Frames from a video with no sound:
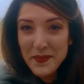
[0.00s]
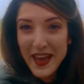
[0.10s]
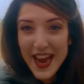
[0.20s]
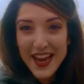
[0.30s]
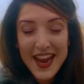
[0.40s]

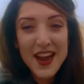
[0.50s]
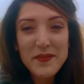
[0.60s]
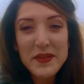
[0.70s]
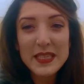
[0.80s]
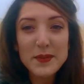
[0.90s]
I'm
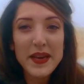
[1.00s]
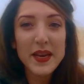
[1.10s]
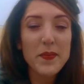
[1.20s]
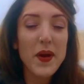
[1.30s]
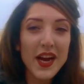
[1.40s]
Kelly, I'm the
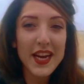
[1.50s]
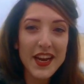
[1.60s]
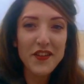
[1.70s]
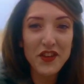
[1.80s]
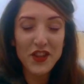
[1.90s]
Expedia
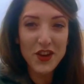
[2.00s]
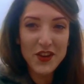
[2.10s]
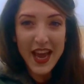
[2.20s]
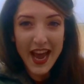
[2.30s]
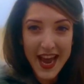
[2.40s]
pioneer for
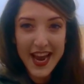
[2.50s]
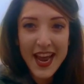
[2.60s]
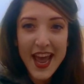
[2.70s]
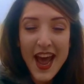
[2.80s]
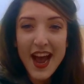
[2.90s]
the
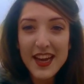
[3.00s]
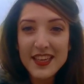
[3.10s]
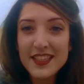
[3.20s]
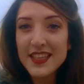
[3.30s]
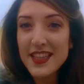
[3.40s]
UK,
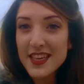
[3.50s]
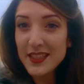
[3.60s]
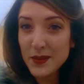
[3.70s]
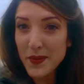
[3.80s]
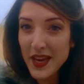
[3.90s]
and
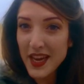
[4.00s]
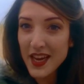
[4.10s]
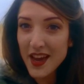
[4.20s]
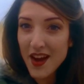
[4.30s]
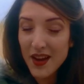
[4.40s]
this
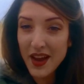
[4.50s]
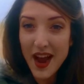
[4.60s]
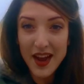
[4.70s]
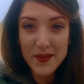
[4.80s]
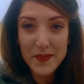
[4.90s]
week
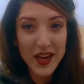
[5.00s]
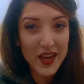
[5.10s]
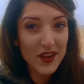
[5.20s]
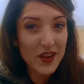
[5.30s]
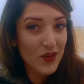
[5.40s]
I am
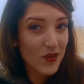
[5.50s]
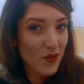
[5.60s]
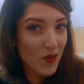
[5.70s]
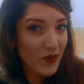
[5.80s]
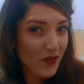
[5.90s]
in
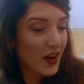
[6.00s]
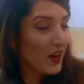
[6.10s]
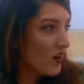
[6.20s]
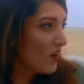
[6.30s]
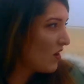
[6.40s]

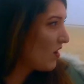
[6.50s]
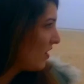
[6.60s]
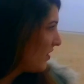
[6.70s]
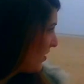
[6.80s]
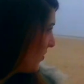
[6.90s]
Norfolk
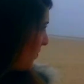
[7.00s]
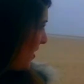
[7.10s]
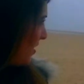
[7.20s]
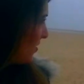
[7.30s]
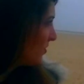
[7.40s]
on
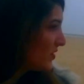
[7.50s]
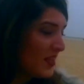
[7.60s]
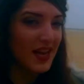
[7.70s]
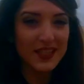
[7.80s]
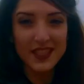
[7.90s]

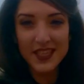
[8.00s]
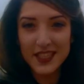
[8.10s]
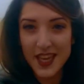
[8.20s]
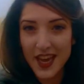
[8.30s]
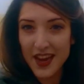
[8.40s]
Wells next
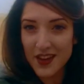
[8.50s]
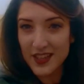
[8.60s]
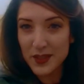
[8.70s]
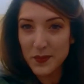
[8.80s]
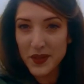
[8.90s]
to the
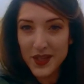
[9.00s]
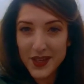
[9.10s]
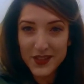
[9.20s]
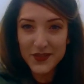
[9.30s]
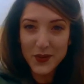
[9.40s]
sea on this
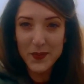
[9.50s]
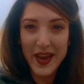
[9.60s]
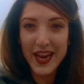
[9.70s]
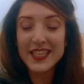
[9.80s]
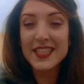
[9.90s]
beautiful
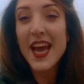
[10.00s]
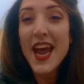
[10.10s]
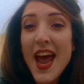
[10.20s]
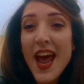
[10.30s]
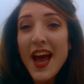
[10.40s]
beach,
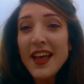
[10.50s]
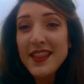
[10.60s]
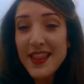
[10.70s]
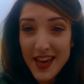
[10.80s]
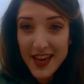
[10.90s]

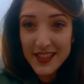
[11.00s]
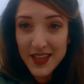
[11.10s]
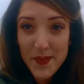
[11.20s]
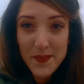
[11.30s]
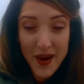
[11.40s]
and
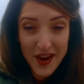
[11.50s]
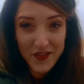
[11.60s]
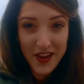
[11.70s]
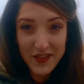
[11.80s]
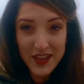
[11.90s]
these are
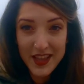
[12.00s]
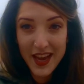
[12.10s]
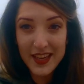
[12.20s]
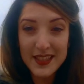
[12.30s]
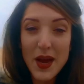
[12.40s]
my
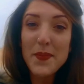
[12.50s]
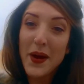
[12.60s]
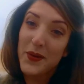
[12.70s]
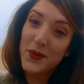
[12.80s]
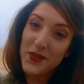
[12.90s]
favourite things
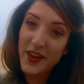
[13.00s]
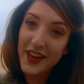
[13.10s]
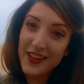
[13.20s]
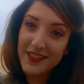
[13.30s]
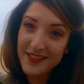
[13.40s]
about Norfolk.